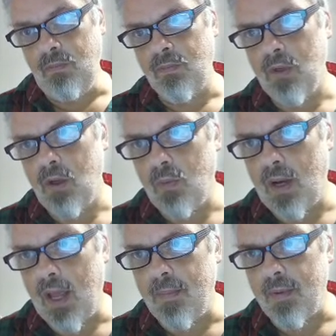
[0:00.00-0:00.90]
Oh, what
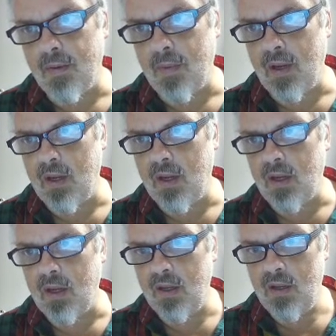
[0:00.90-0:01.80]
happened?
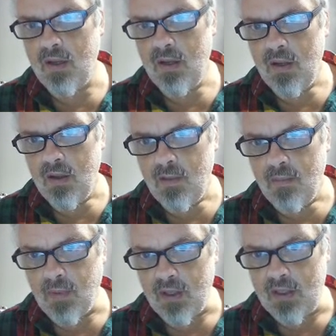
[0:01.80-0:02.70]
My